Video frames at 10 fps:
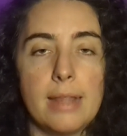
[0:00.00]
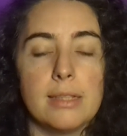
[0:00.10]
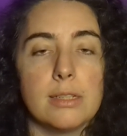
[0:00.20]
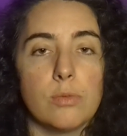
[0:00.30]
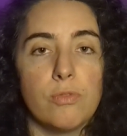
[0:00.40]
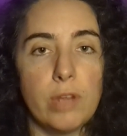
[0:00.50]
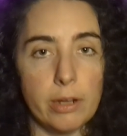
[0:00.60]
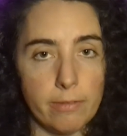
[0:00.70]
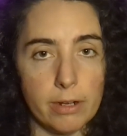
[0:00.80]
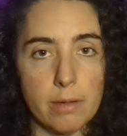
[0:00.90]
And this is
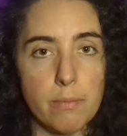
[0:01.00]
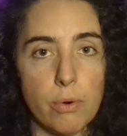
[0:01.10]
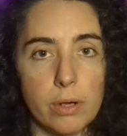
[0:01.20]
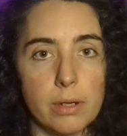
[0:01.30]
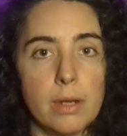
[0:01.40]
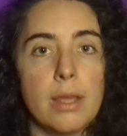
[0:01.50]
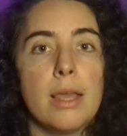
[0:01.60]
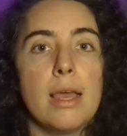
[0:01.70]
very, very important